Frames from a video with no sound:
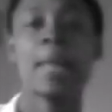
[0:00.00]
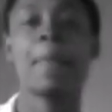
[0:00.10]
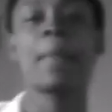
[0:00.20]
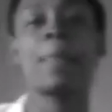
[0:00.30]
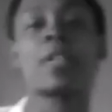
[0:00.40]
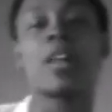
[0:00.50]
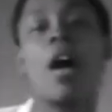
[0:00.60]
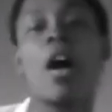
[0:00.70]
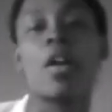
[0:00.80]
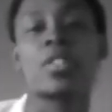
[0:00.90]
in people's
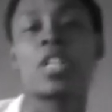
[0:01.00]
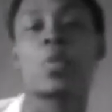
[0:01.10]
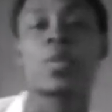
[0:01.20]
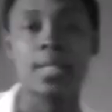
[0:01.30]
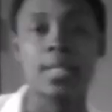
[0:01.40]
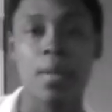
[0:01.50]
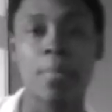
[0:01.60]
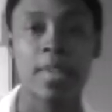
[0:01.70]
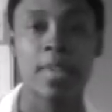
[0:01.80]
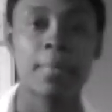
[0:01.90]
hearts there was
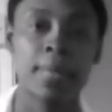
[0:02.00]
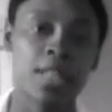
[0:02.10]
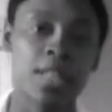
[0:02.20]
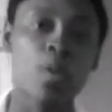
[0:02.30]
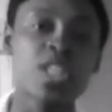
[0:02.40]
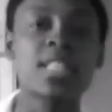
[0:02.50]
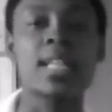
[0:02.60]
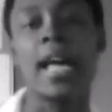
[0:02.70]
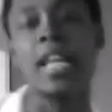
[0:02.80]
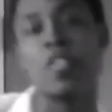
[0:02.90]
something missing, which is
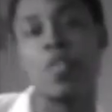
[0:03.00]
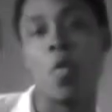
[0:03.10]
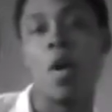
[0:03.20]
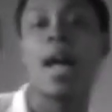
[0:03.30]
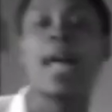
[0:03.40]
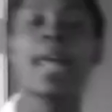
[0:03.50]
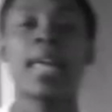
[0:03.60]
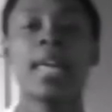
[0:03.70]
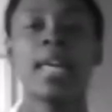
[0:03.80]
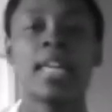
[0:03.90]
kind of why,
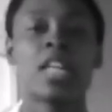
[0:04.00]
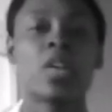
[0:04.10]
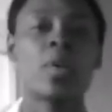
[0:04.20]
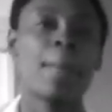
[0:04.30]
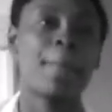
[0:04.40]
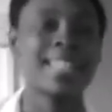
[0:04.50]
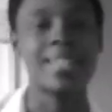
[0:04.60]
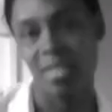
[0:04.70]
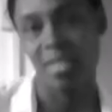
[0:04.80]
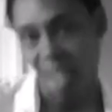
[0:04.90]
you know, a bit
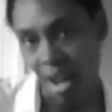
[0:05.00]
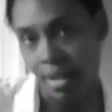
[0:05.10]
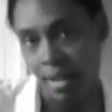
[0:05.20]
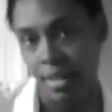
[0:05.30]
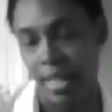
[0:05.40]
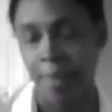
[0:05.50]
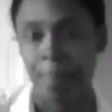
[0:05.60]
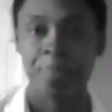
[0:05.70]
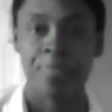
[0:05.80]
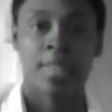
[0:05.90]
sardonically,
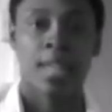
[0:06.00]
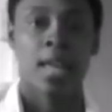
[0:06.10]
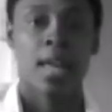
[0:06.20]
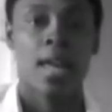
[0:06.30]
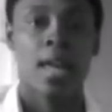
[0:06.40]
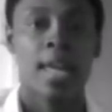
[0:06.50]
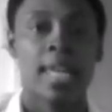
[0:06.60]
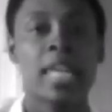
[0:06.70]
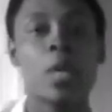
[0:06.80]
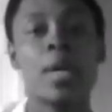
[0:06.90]

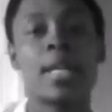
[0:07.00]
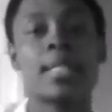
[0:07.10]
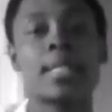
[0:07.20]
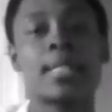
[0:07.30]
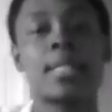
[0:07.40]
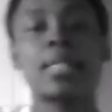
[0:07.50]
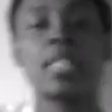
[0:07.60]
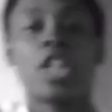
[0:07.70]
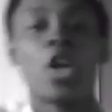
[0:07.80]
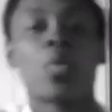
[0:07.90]
he was,
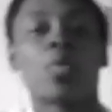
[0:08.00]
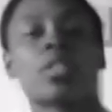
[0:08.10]
you know,